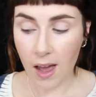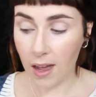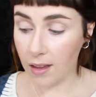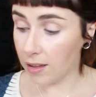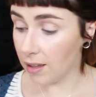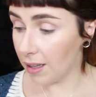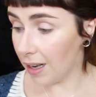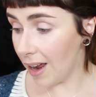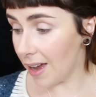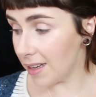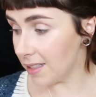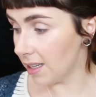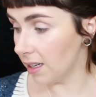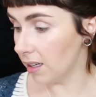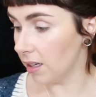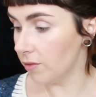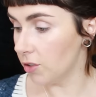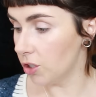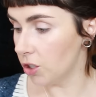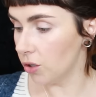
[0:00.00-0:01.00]
And then the last
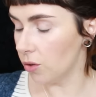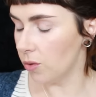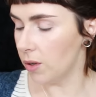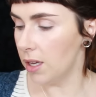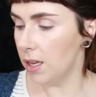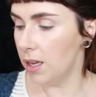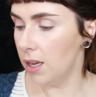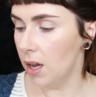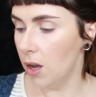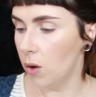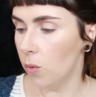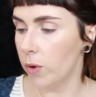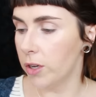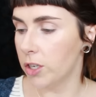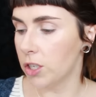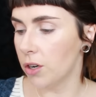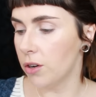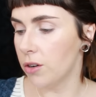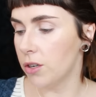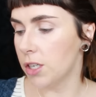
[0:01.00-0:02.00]
thing I have to show you,
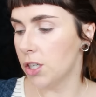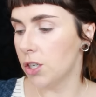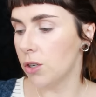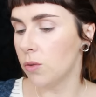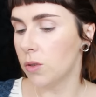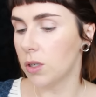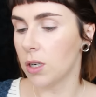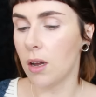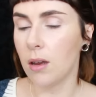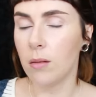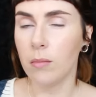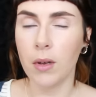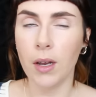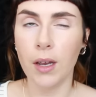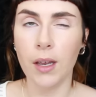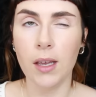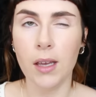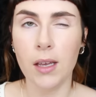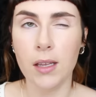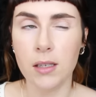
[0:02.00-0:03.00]
which I already showed on my